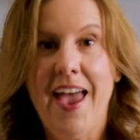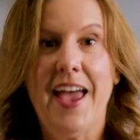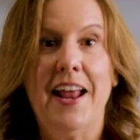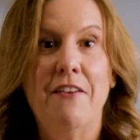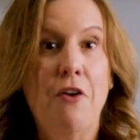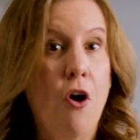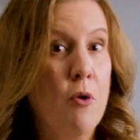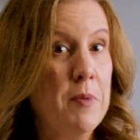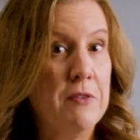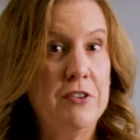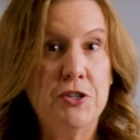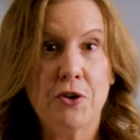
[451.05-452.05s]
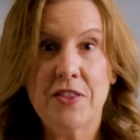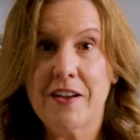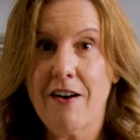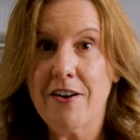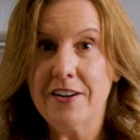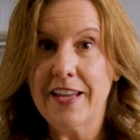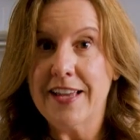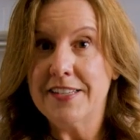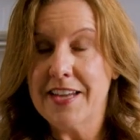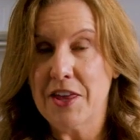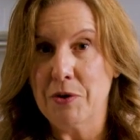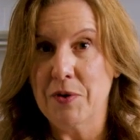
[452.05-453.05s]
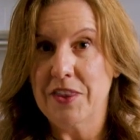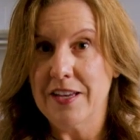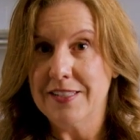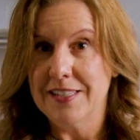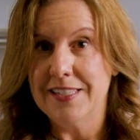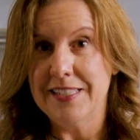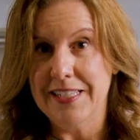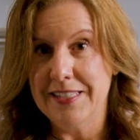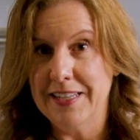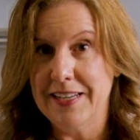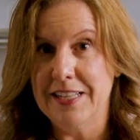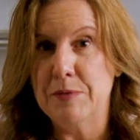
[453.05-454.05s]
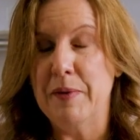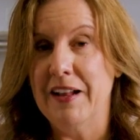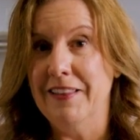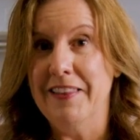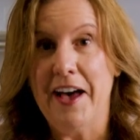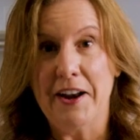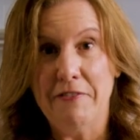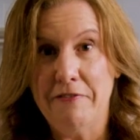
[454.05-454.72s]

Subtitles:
and I hope you've enjoyed the garden get-together with us this season. It's been a lot of